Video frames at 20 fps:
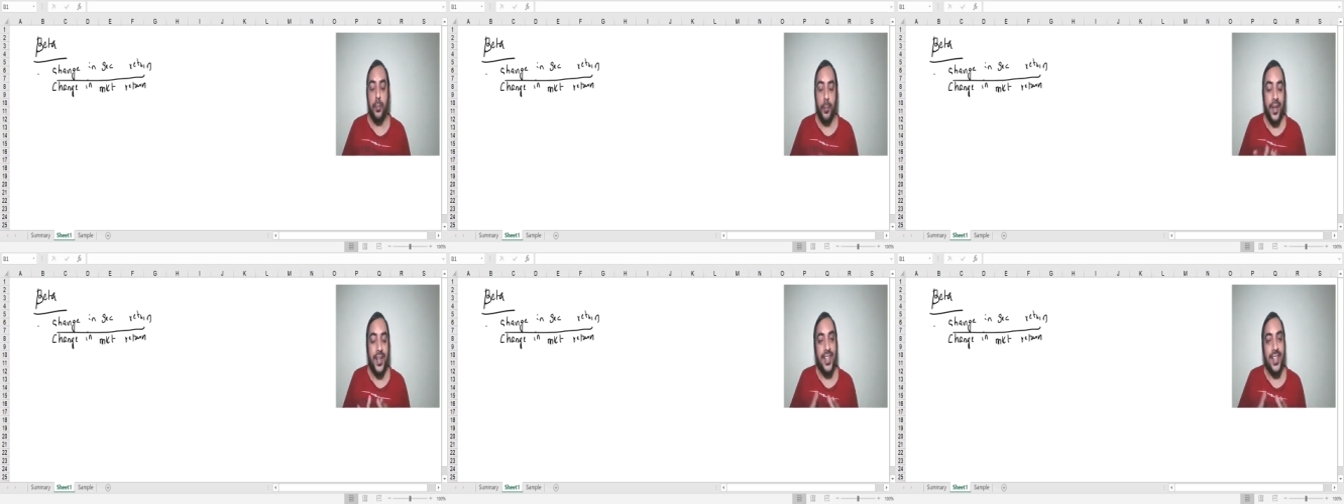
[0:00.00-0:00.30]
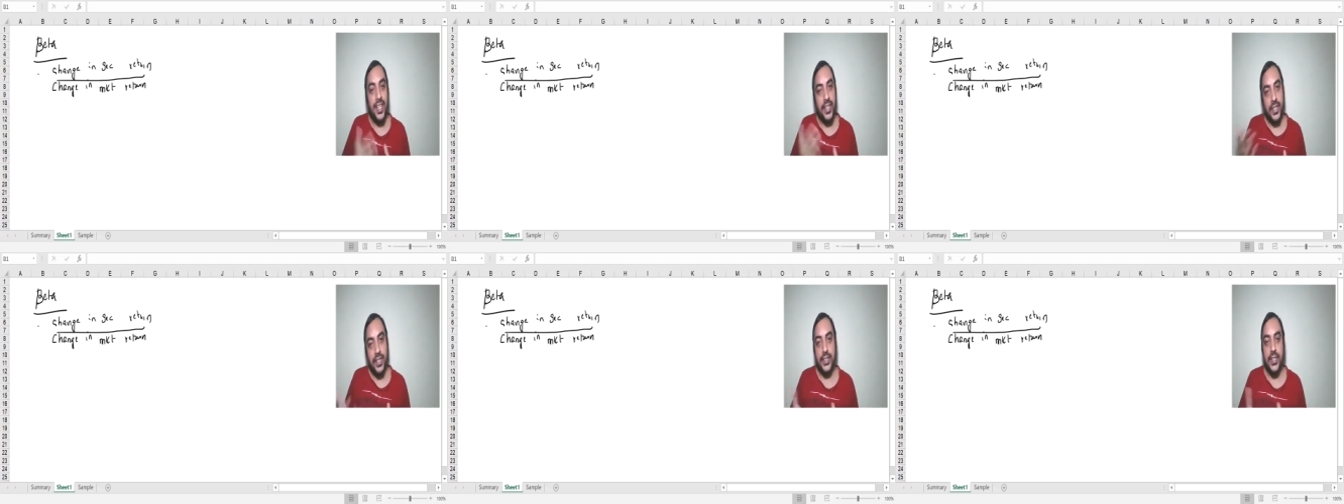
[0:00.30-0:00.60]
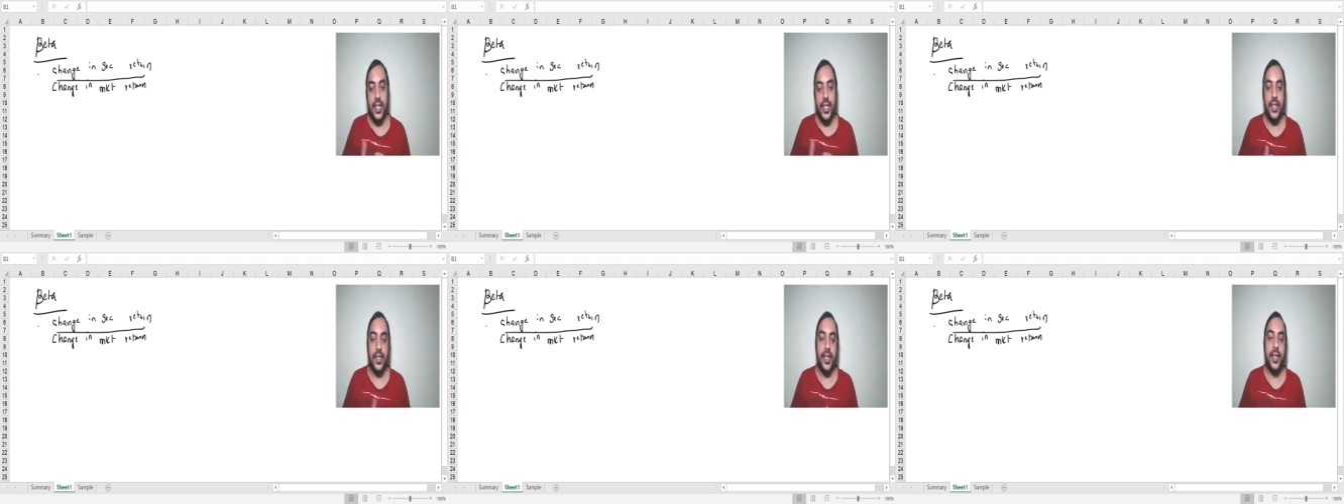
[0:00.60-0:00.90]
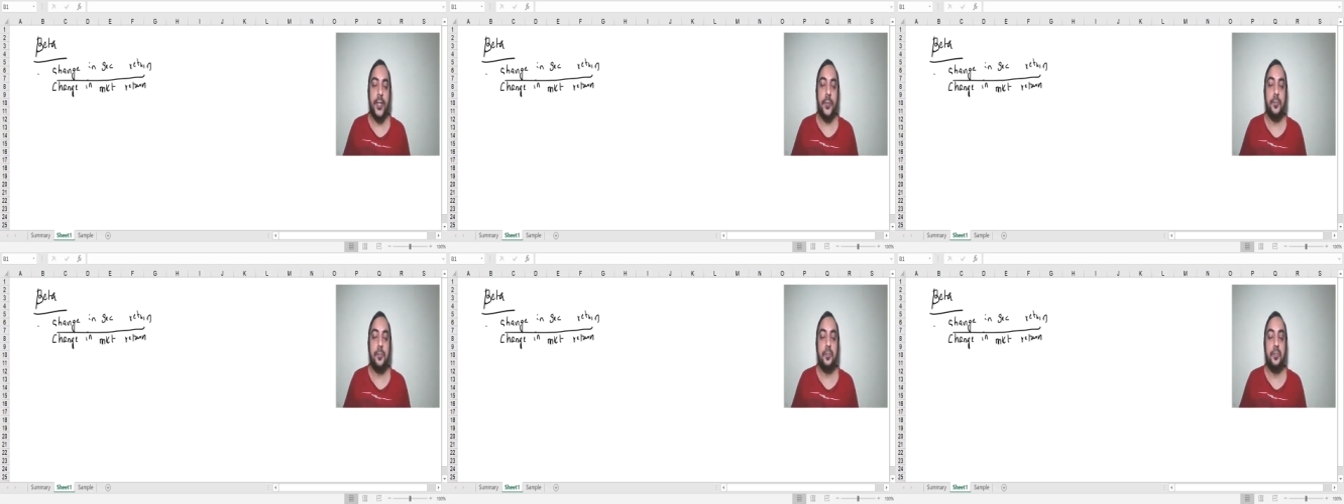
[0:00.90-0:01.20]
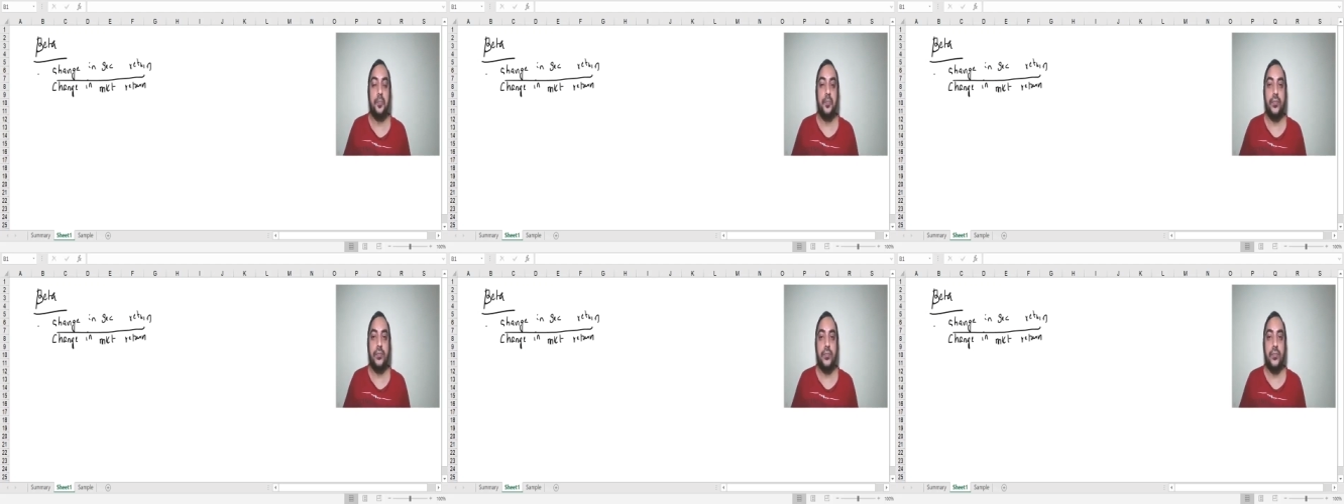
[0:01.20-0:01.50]
Many others are there.
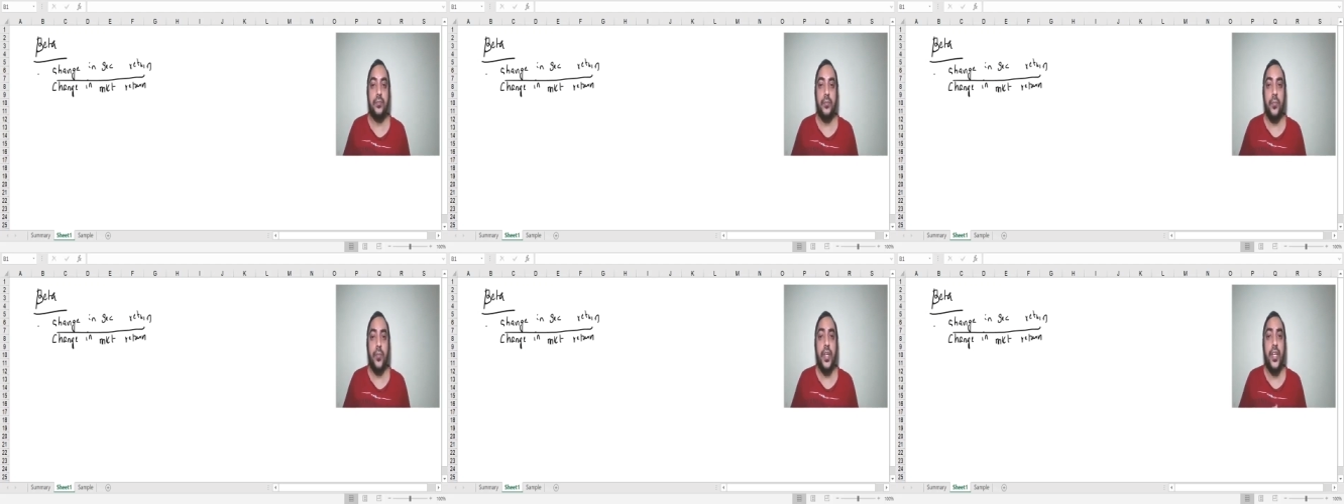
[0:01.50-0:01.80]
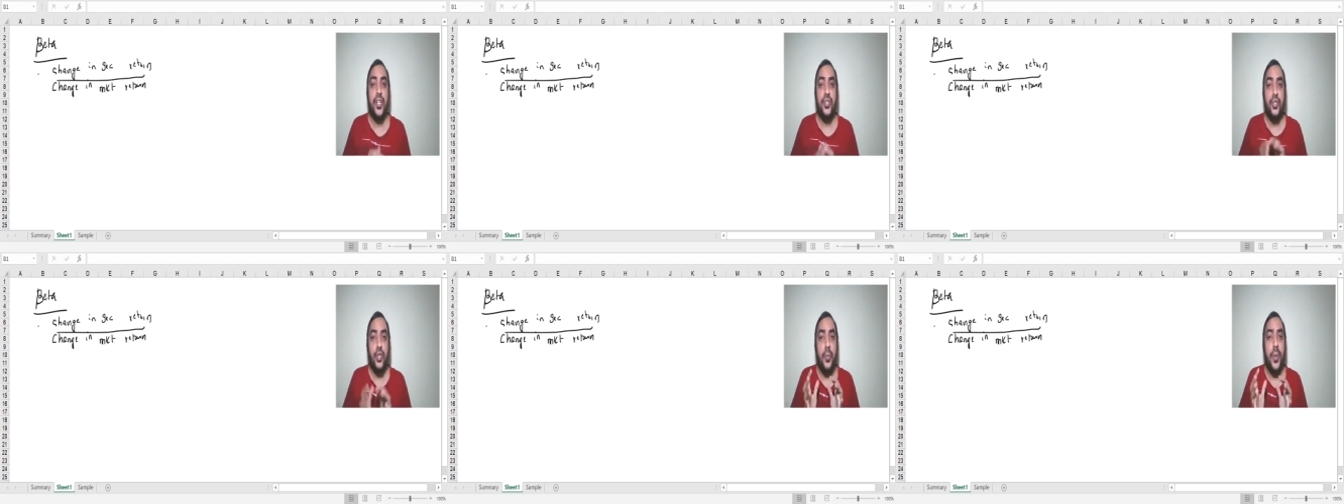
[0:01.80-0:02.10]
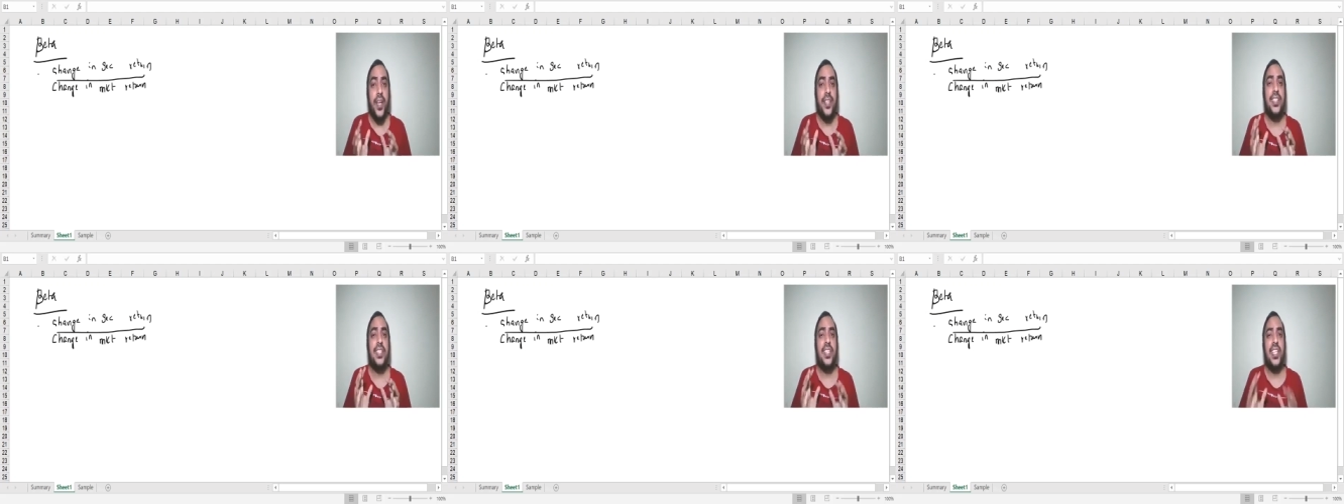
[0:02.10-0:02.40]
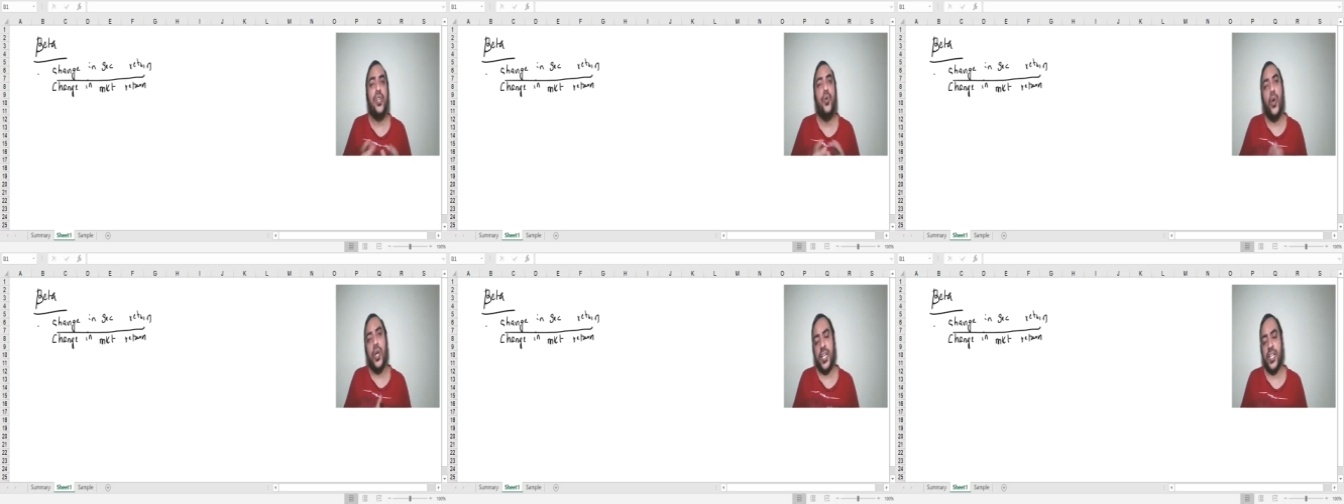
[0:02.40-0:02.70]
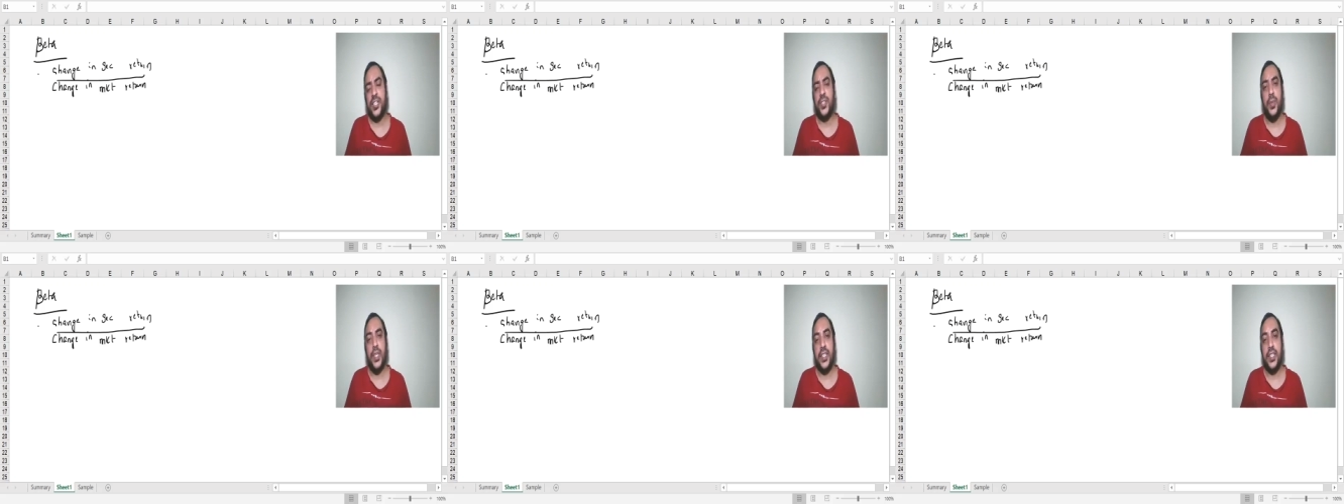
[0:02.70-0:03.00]
So basically what
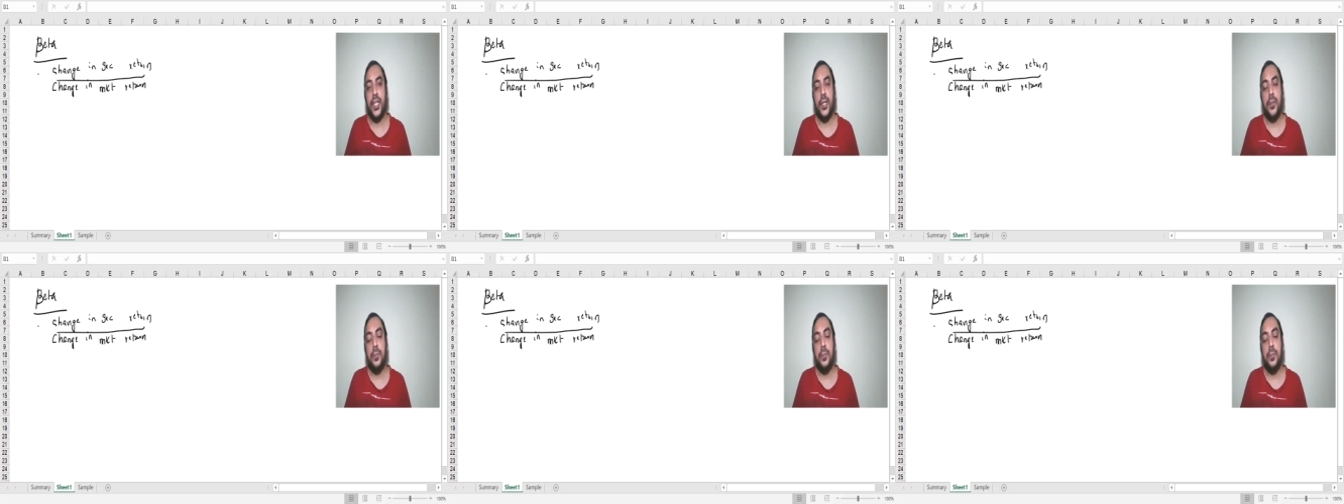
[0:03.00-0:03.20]
is beta?